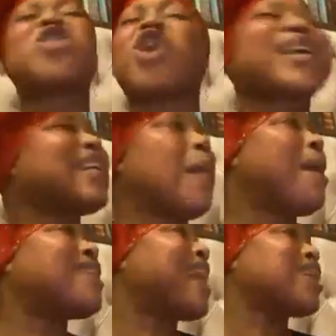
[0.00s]
We are not
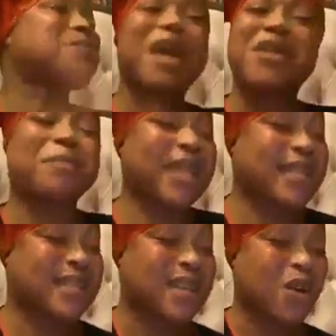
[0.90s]
talking about that, Mary,
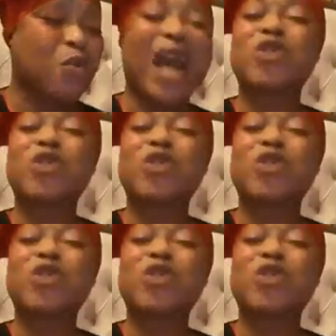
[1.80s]
please.